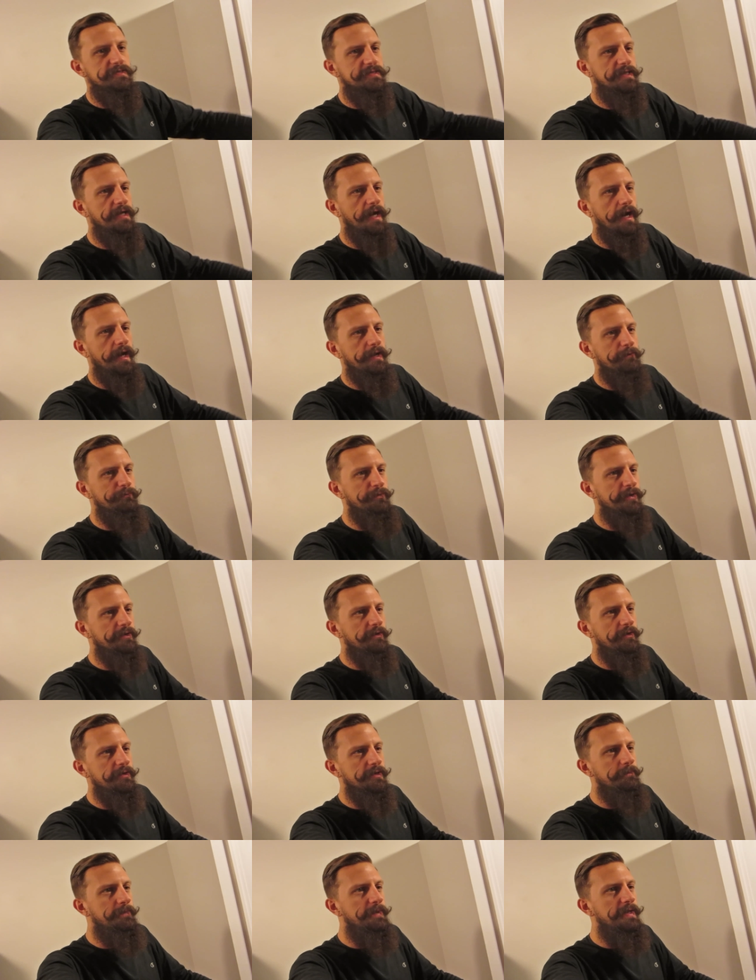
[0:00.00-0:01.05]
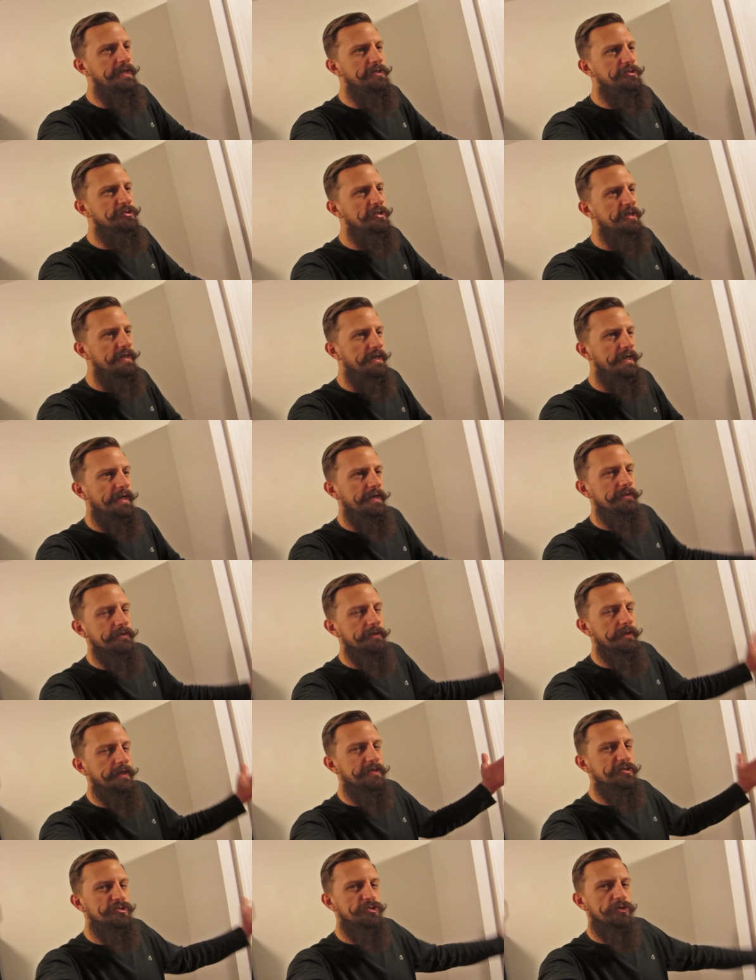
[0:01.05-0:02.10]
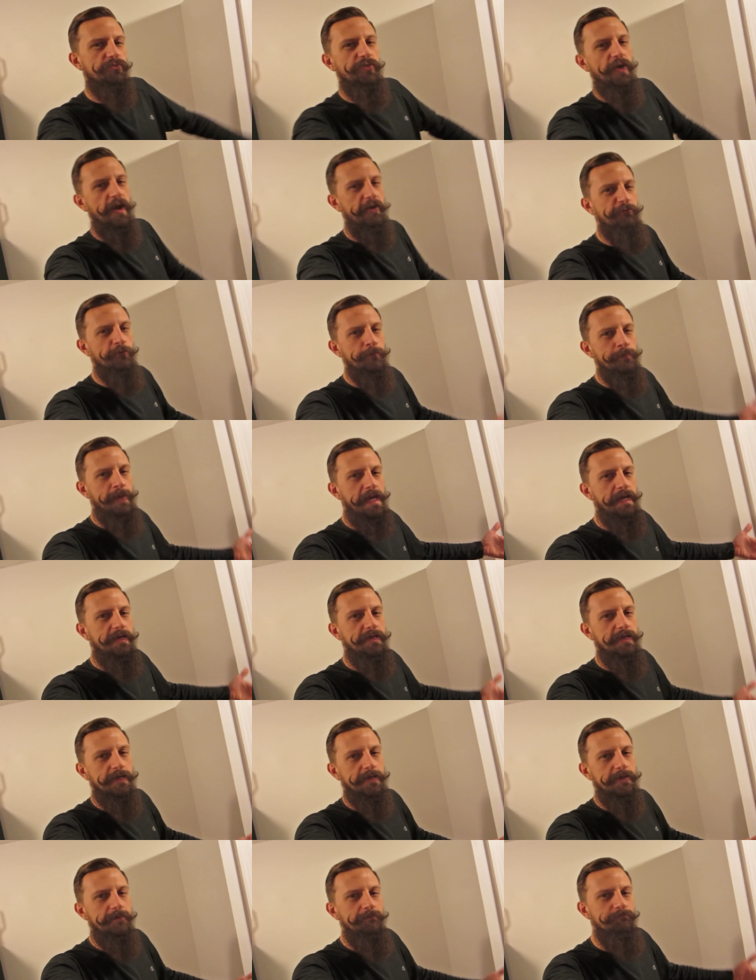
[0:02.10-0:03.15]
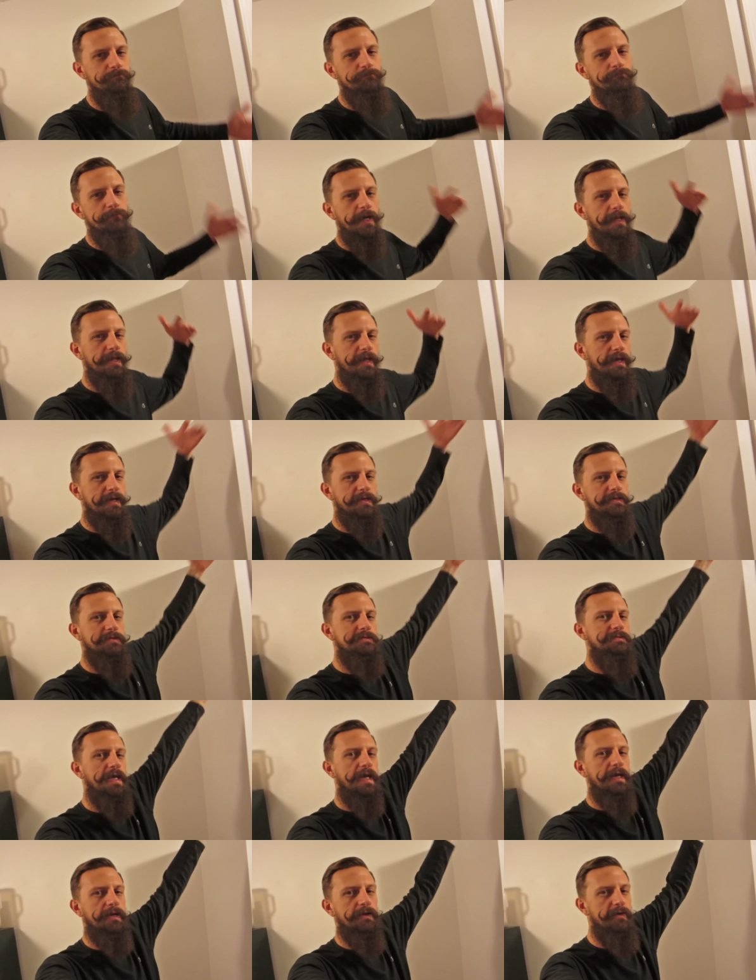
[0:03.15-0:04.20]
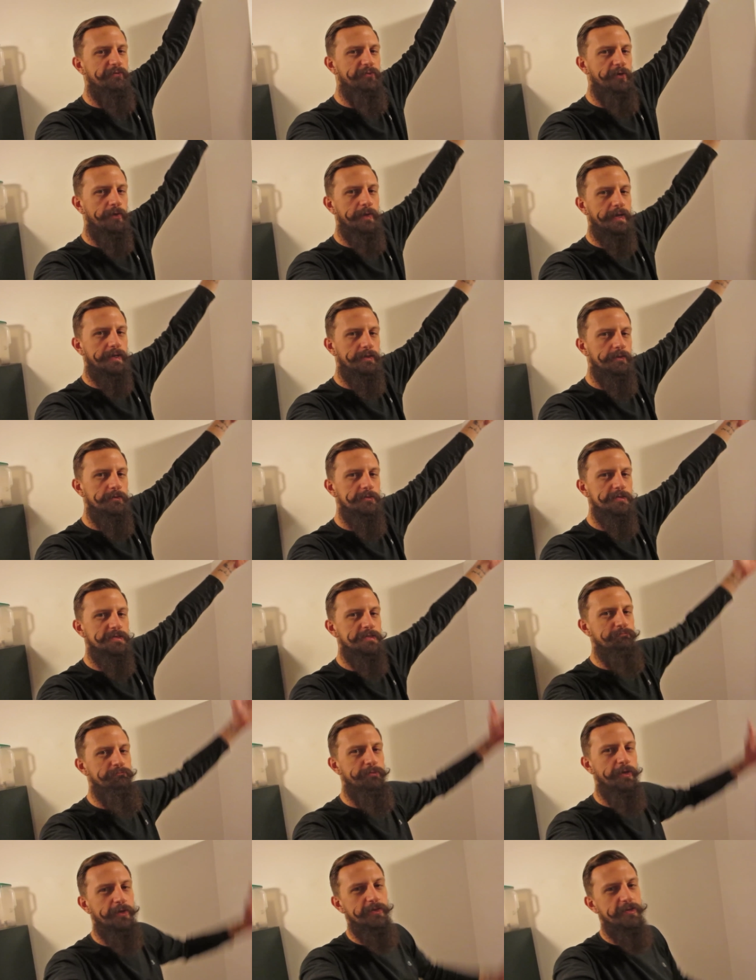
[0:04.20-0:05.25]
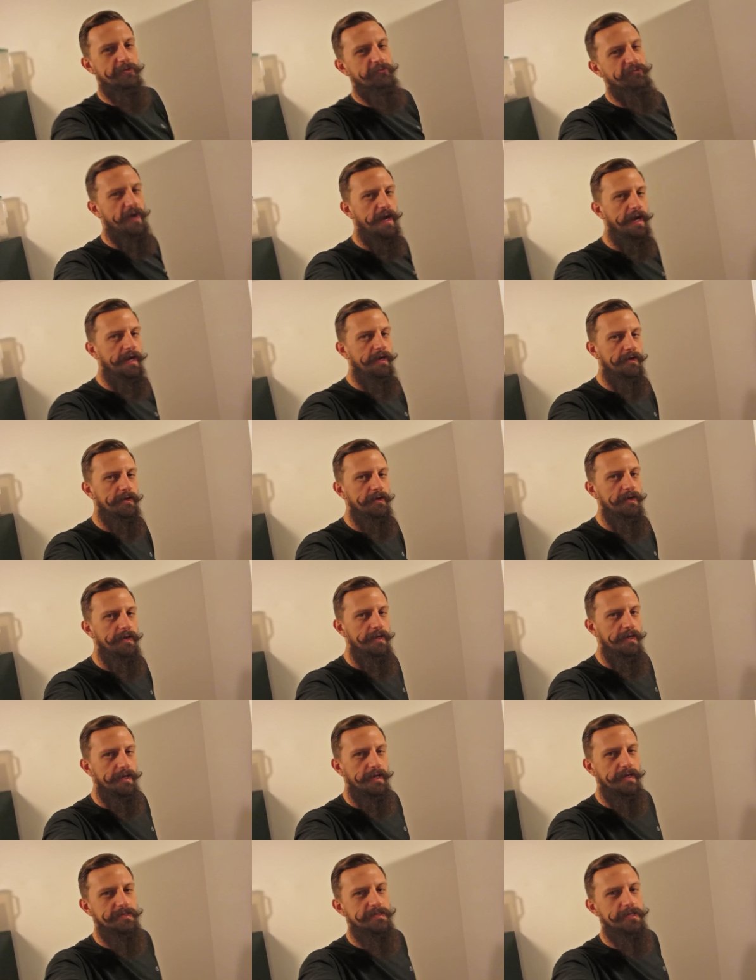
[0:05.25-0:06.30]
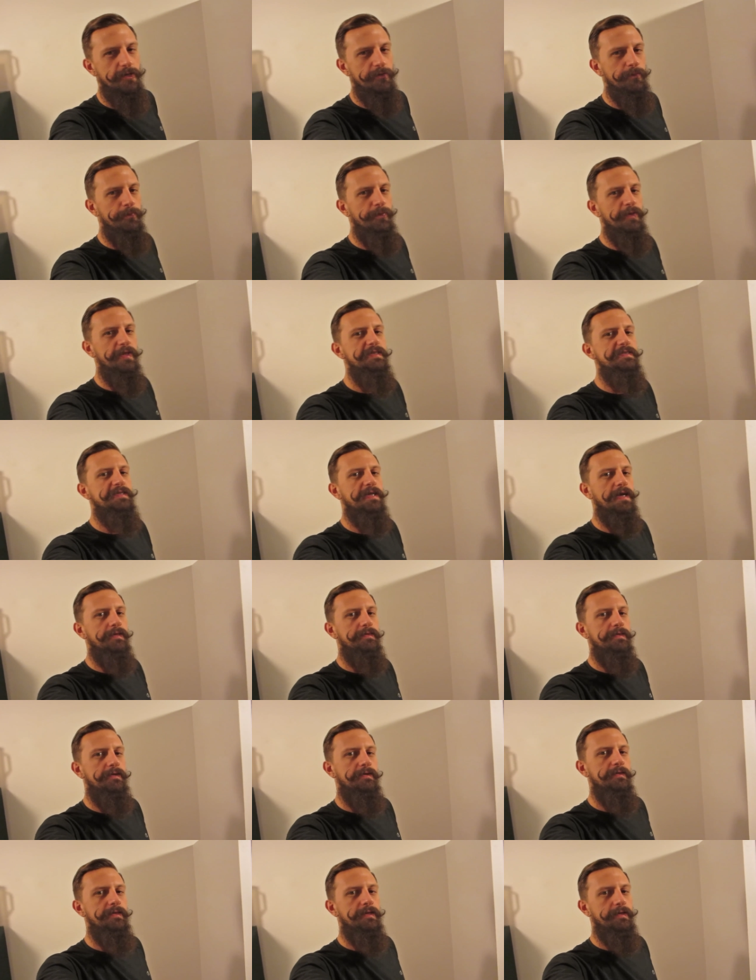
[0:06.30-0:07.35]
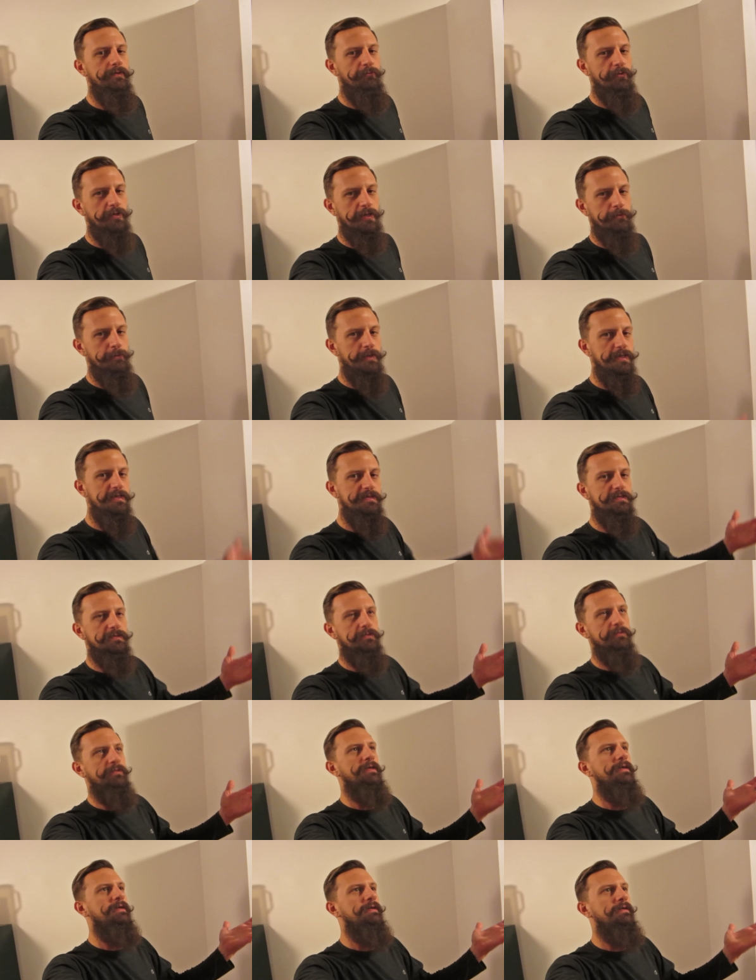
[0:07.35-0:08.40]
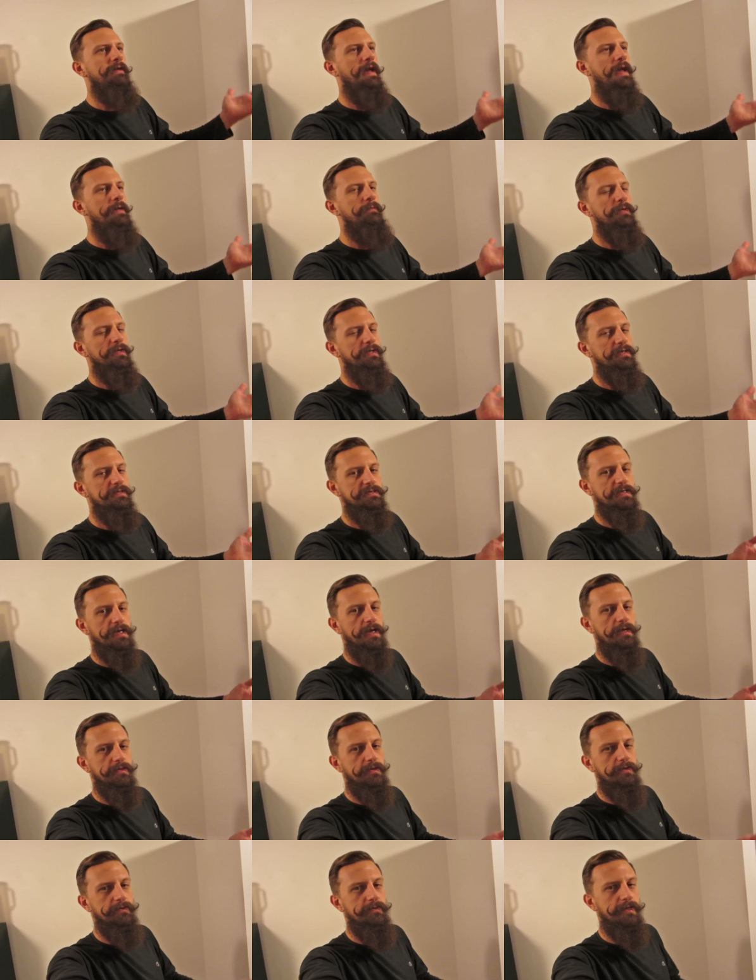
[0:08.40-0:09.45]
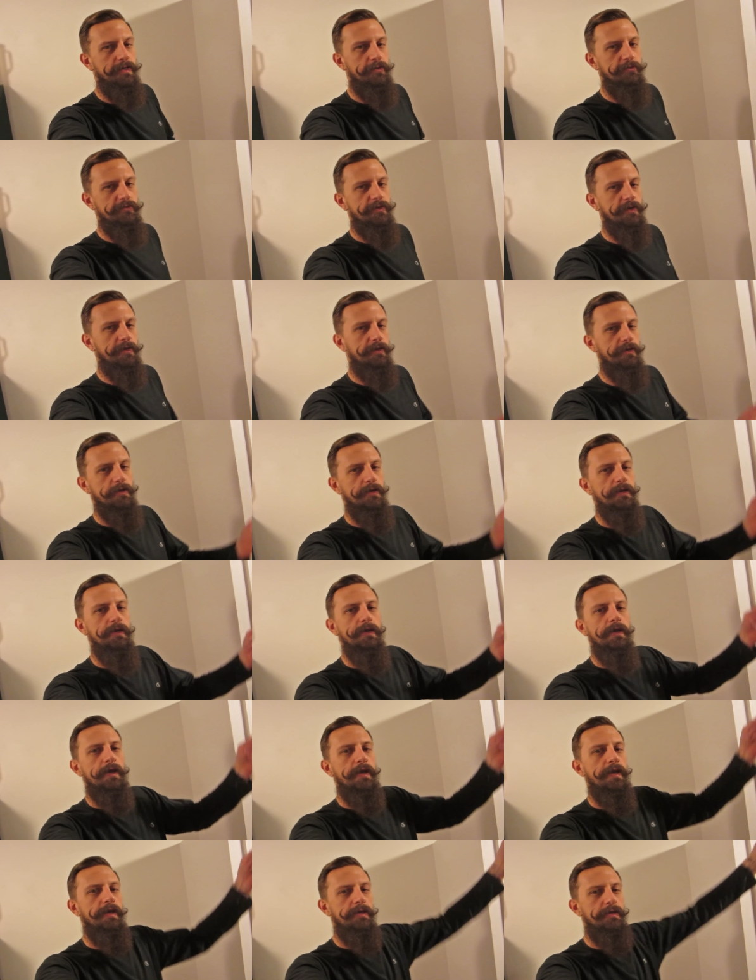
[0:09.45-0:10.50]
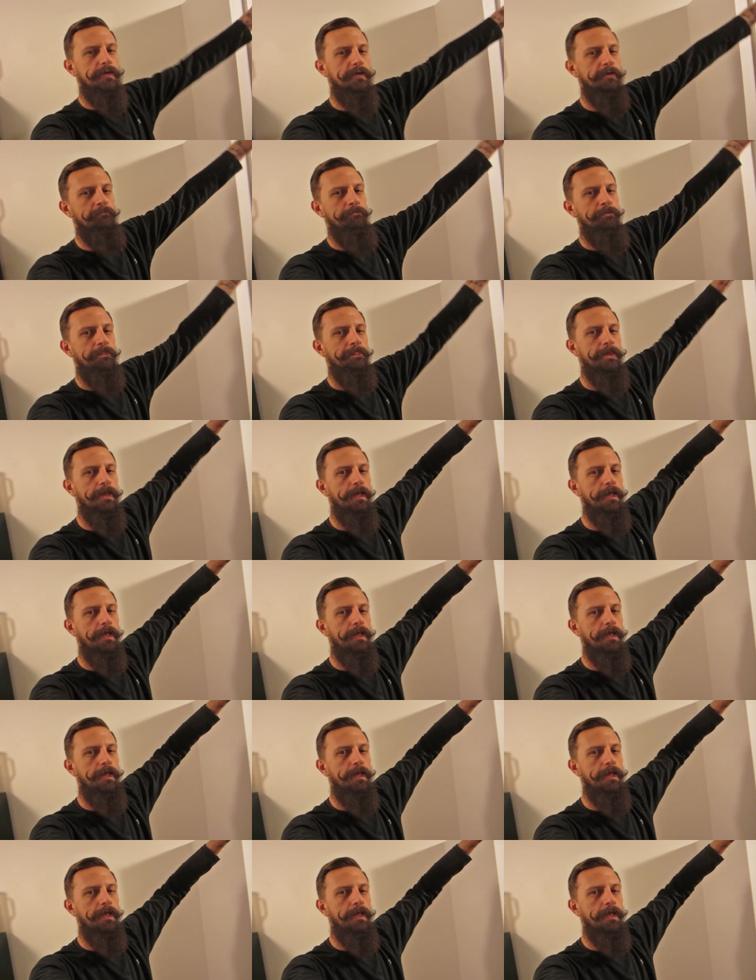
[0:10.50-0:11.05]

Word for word: got up there on the beach and then like survivor manned it by like taking off all my clothes and building a fire until the police got there and then when the police or the ambulance got there and then I was like, hey,